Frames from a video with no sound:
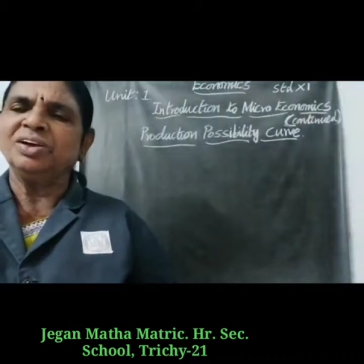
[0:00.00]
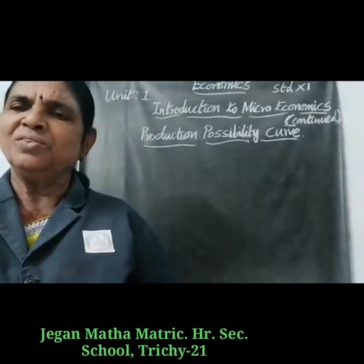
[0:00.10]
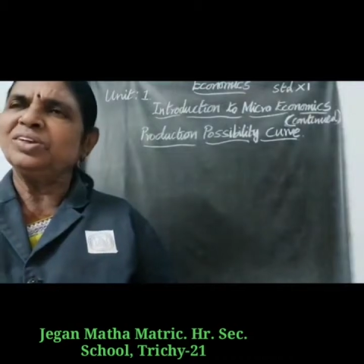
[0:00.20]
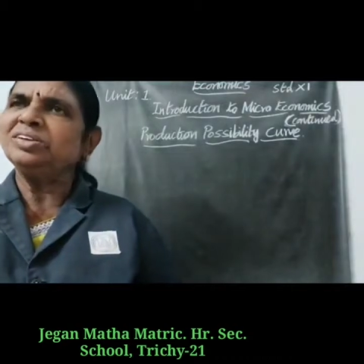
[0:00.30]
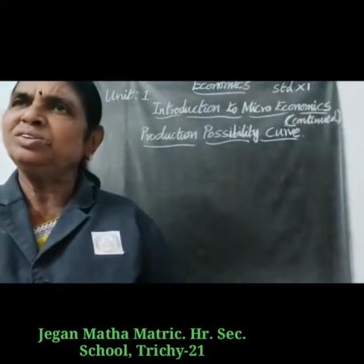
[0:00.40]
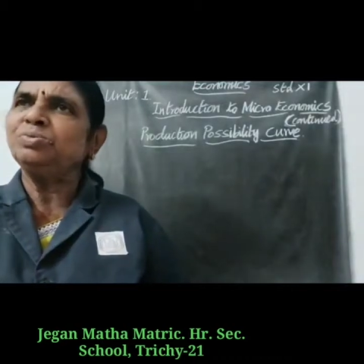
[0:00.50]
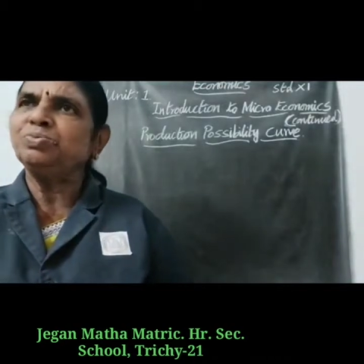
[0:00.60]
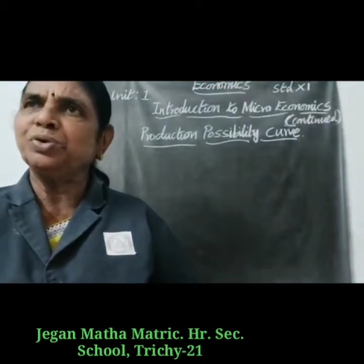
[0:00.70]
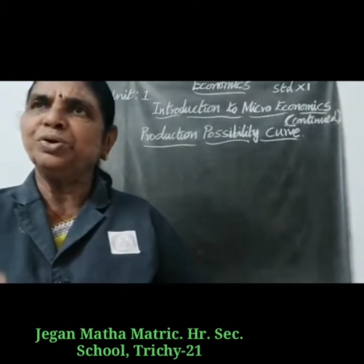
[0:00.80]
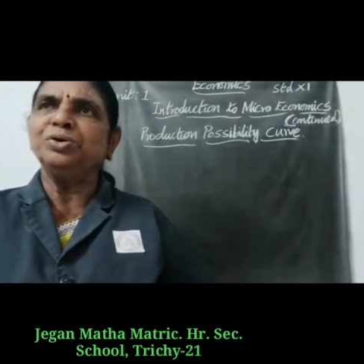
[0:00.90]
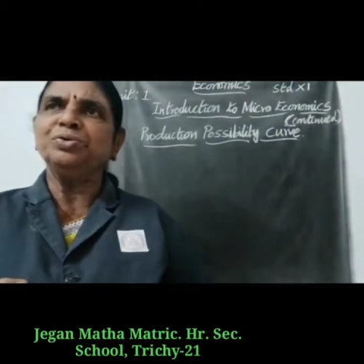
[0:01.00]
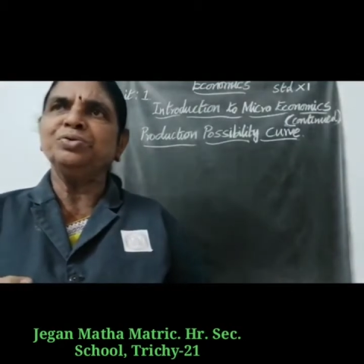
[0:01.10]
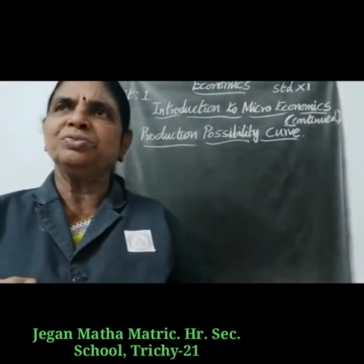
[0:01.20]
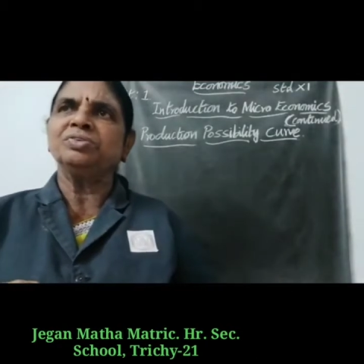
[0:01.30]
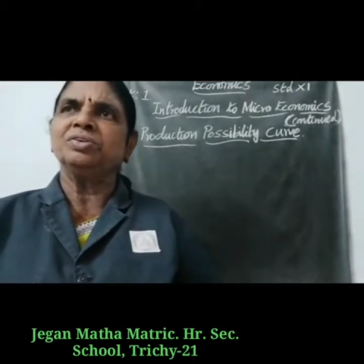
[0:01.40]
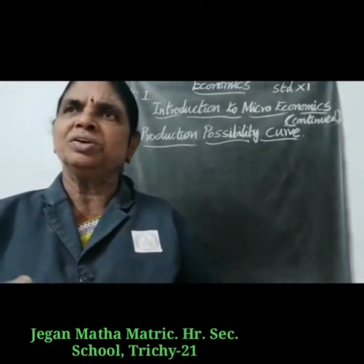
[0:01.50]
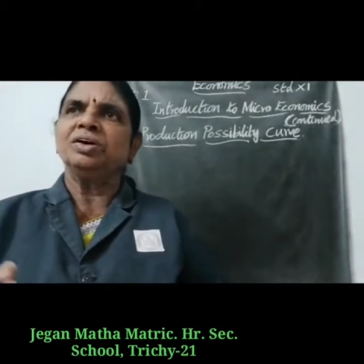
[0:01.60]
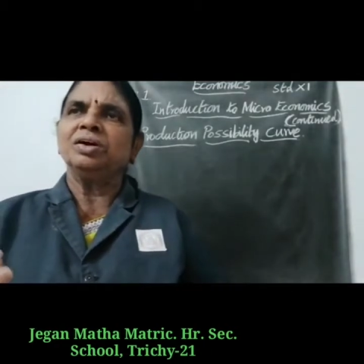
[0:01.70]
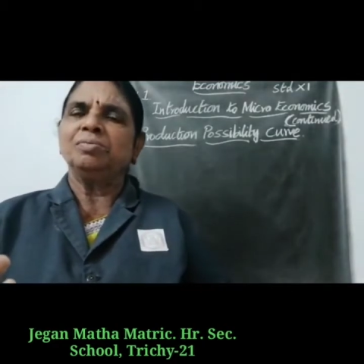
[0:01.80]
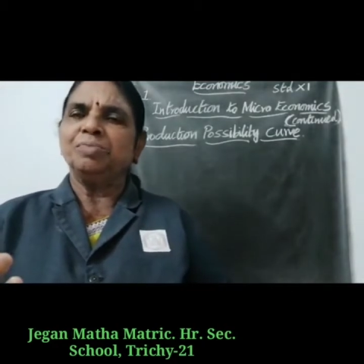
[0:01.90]
whether to produce
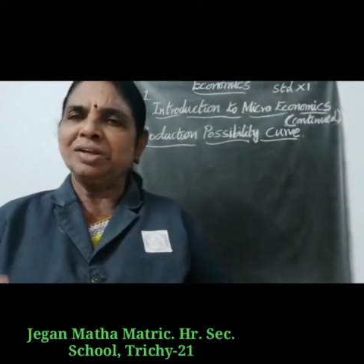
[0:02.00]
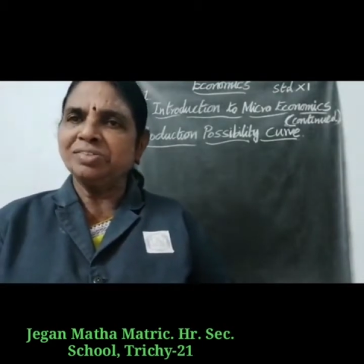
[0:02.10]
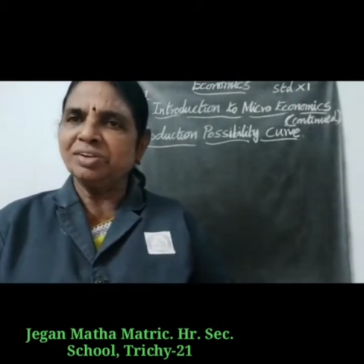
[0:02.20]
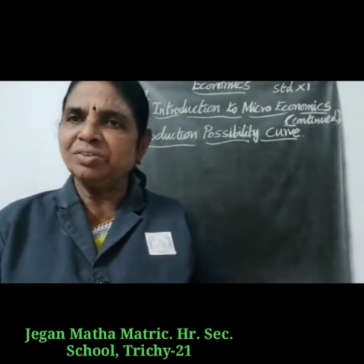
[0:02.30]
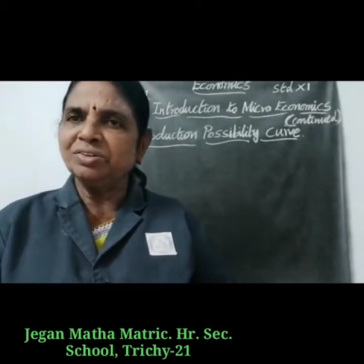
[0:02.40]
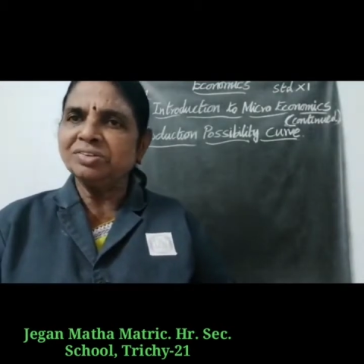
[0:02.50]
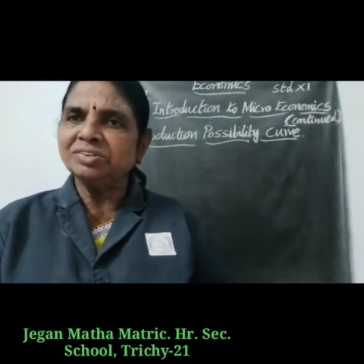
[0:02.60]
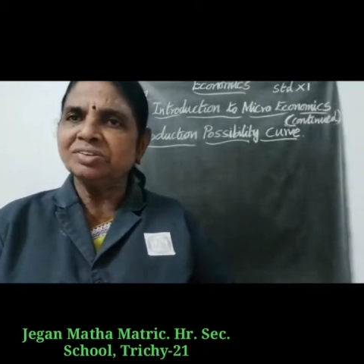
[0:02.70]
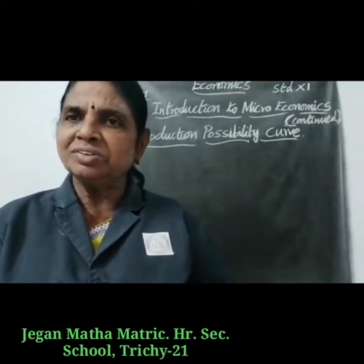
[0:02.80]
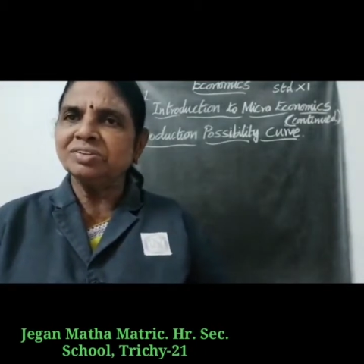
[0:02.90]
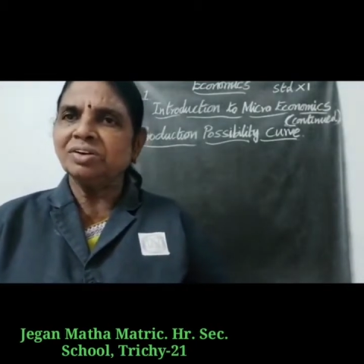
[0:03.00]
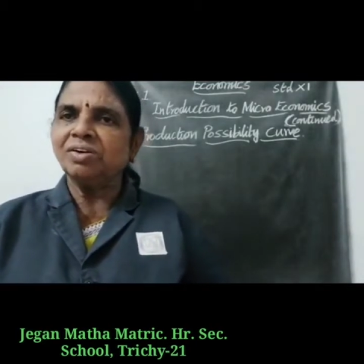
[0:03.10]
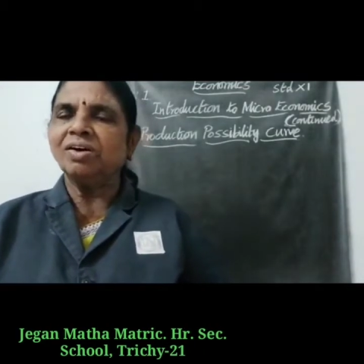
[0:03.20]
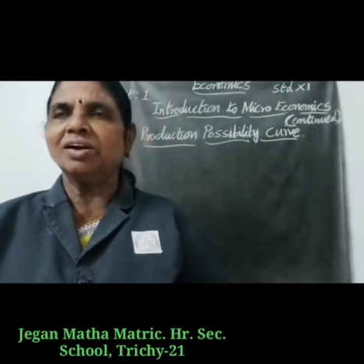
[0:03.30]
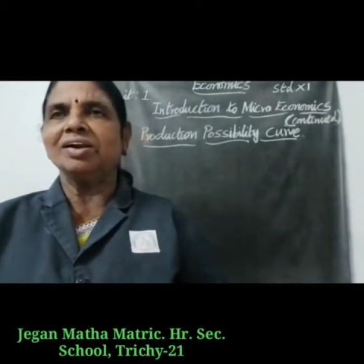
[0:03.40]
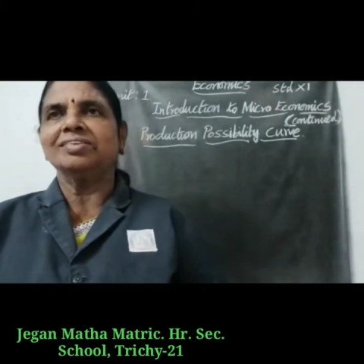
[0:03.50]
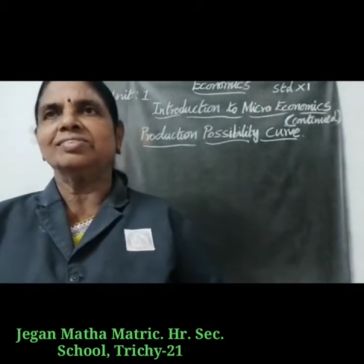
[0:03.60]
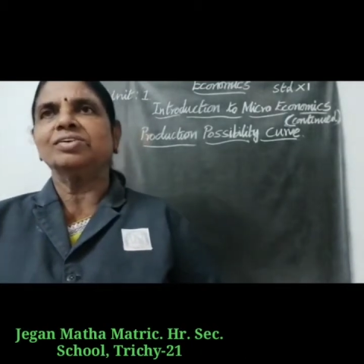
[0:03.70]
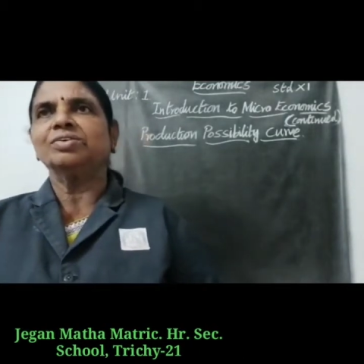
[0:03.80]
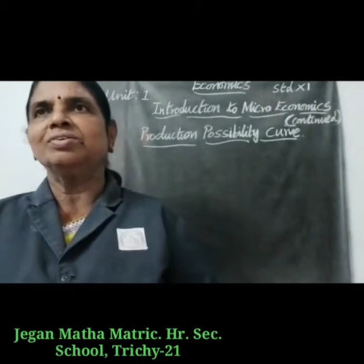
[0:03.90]
basic goods or
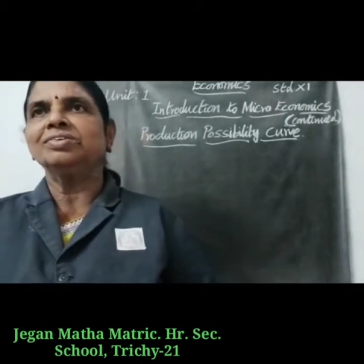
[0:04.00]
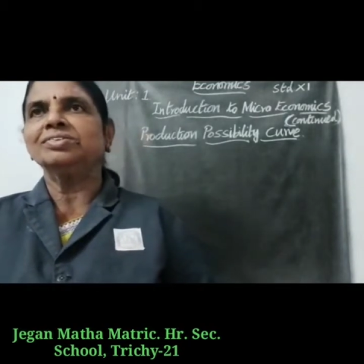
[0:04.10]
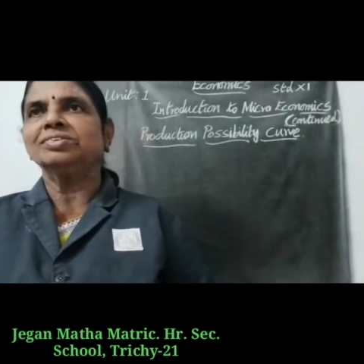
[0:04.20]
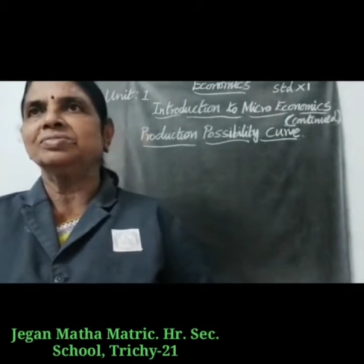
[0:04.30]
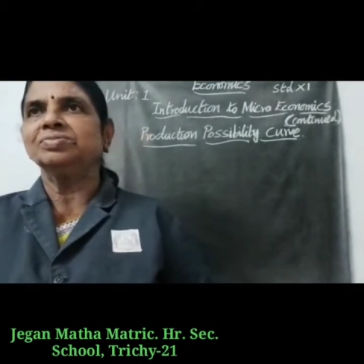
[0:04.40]
luxury goods,